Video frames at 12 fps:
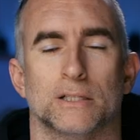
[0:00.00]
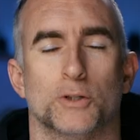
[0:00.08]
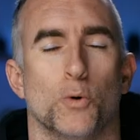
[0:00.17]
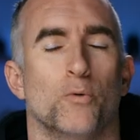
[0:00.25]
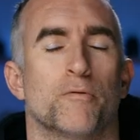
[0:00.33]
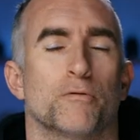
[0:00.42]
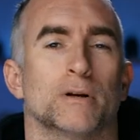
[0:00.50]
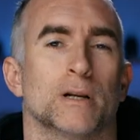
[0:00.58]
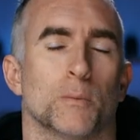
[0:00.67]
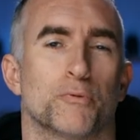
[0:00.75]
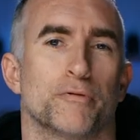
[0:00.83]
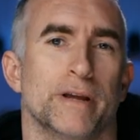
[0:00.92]
So for a
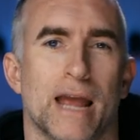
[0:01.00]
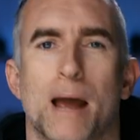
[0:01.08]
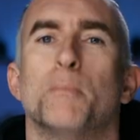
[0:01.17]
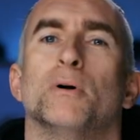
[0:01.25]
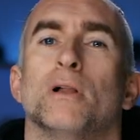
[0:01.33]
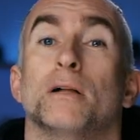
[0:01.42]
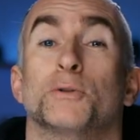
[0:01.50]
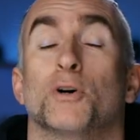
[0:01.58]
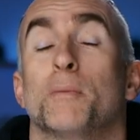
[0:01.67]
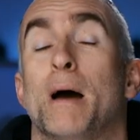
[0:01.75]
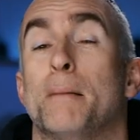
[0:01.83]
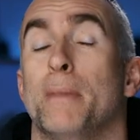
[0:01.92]
little preamble, I'll
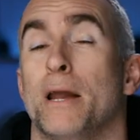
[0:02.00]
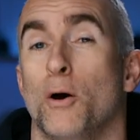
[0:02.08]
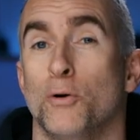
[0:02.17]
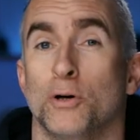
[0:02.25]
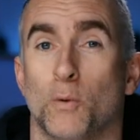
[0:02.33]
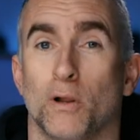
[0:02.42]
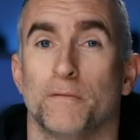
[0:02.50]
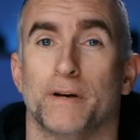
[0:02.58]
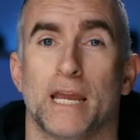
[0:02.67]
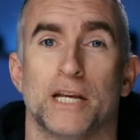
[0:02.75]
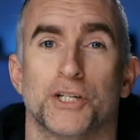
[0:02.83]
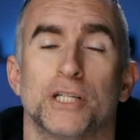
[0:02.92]
talk about my own
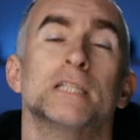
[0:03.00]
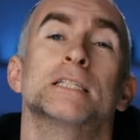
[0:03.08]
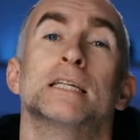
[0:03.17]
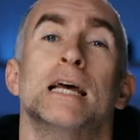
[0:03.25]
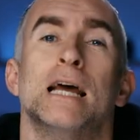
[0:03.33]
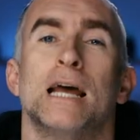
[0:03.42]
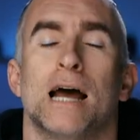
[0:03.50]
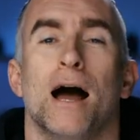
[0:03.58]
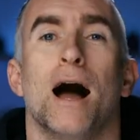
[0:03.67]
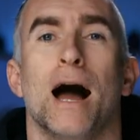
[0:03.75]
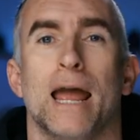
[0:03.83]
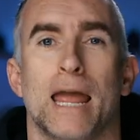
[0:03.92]
qualifications.
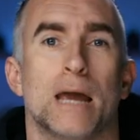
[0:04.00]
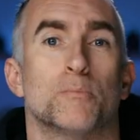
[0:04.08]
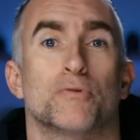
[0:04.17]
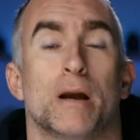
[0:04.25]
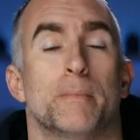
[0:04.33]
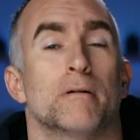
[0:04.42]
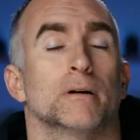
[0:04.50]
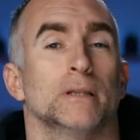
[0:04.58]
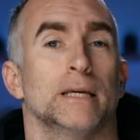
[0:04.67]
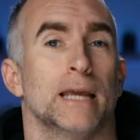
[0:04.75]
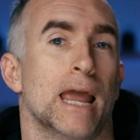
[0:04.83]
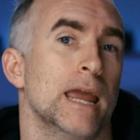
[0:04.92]
I am
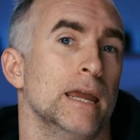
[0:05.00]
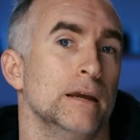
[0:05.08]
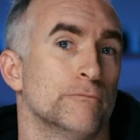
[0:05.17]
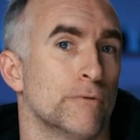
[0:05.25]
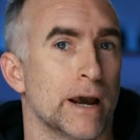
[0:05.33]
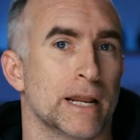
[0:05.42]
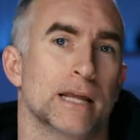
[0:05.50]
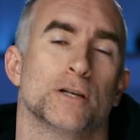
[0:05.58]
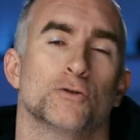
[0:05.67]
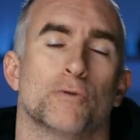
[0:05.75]
primarily a writer and